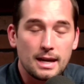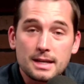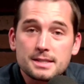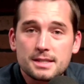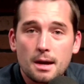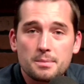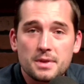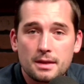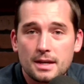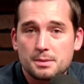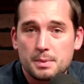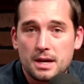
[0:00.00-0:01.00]
it is
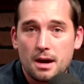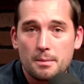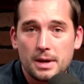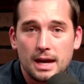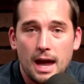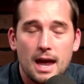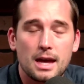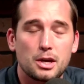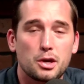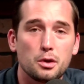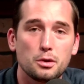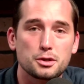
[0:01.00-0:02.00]
something that's becoming a
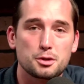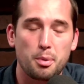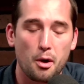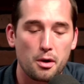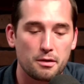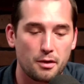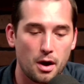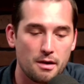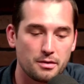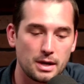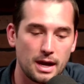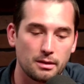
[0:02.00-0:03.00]
huge part of our
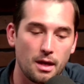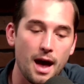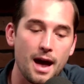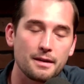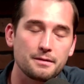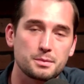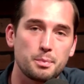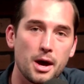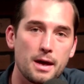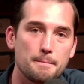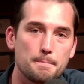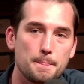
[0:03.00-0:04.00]
everyday lives.
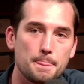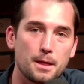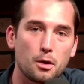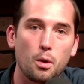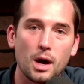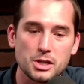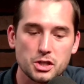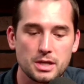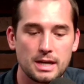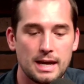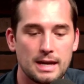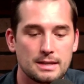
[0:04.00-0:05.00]
But the
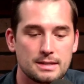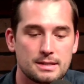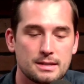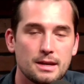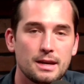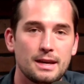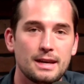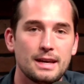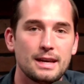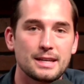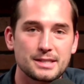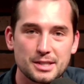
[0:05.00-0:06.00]
question is,
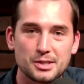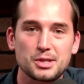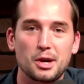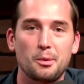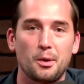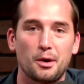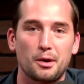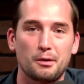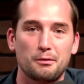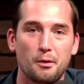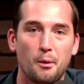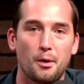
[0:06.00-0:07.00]
is this going to
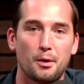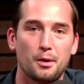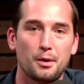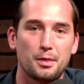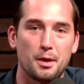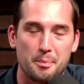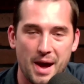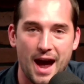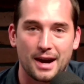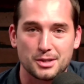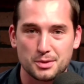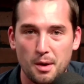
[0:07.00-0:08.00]
work for the
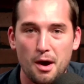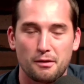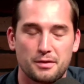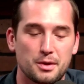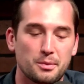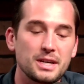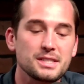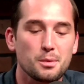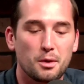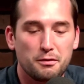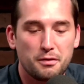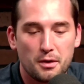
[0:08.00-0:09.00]
Pac 12? And the
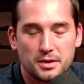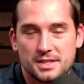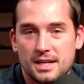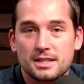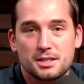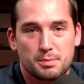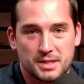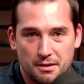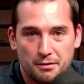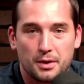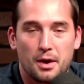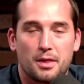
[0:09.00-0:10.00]
reason we're focusing
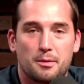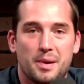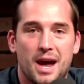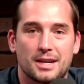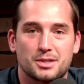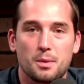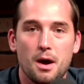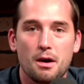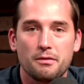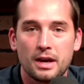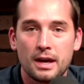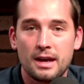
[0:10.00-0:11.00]
specifically on the Pac
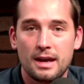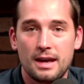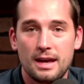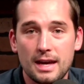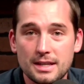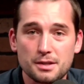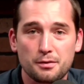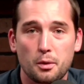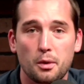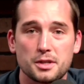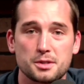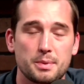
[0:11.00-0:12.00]
12 is, of
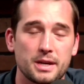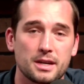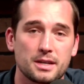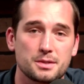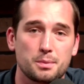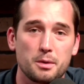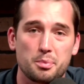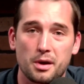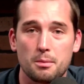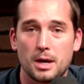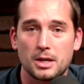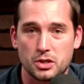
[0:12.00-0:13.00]
course, because we
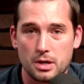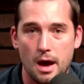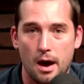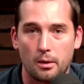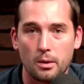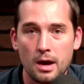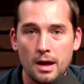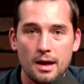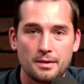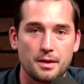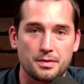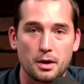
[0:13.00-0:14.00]
pretty much know
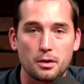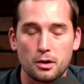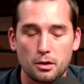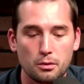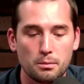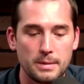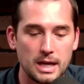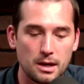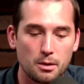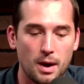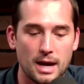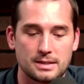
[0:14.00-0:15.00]
that their new
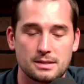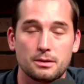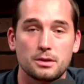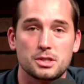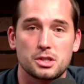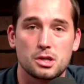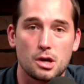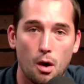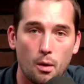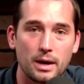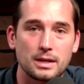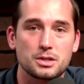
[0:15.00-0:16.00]
media rights deal is
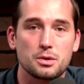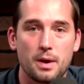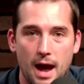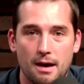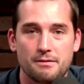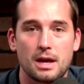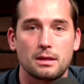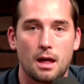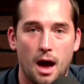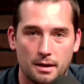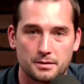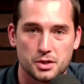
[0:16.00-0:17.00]
going to have a
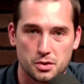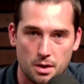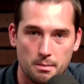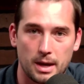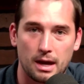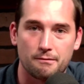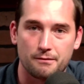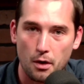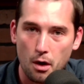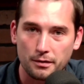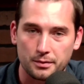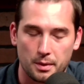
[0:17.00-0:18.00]
lot of streaming
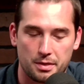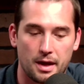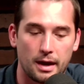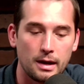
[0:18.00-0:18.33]
involved with